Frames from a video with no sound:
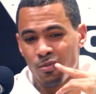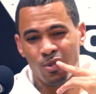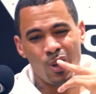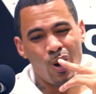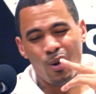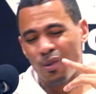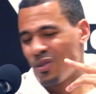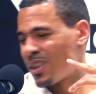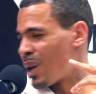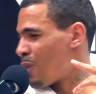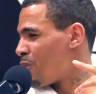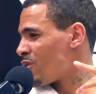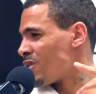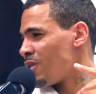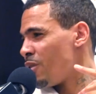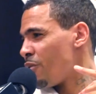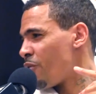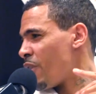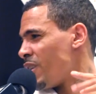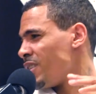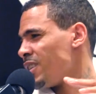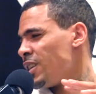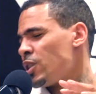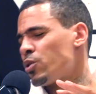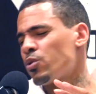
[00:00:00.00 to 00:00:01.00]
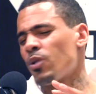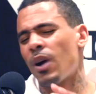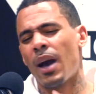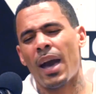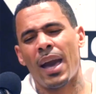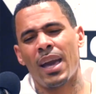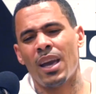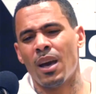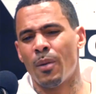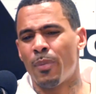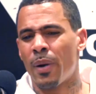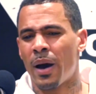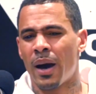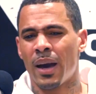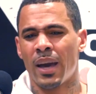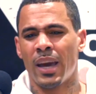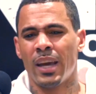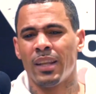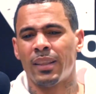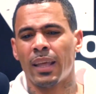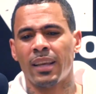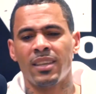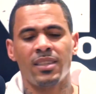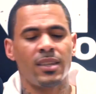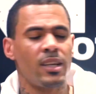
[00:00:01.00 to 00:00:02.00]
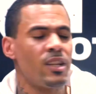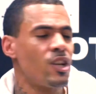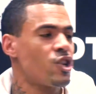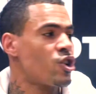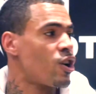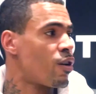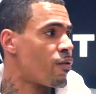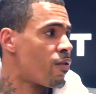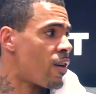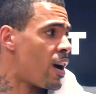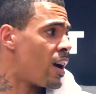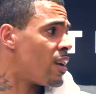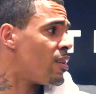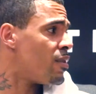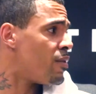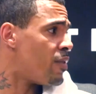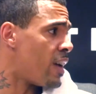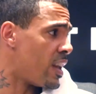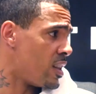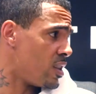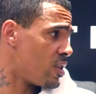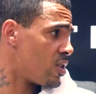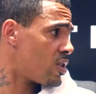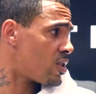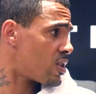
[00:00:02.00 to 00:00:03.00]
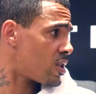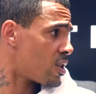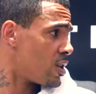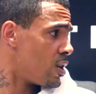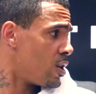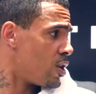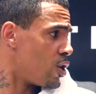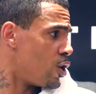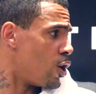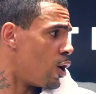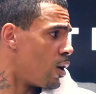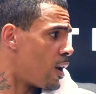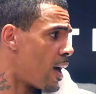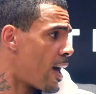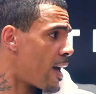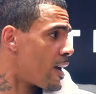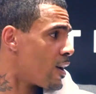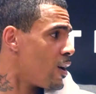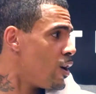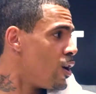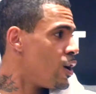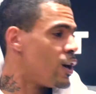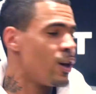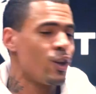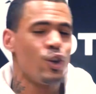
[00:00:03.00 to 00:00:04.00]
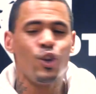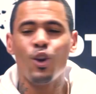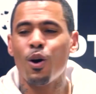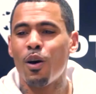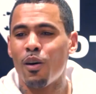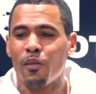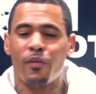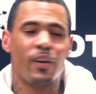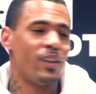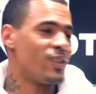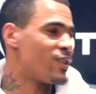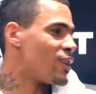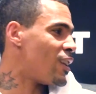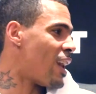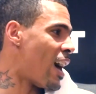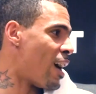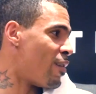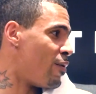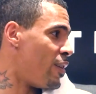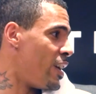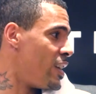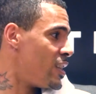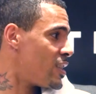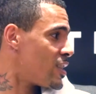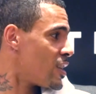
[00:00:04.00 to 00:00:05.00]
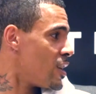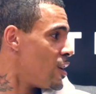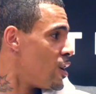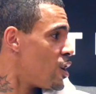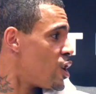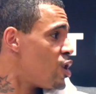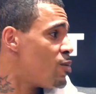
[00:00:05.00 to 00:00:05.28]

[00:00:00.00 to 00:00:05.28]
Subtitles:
No, they wasn't friends. And this is what I hate about it. They seen each other at events. You know what events are like, Vids?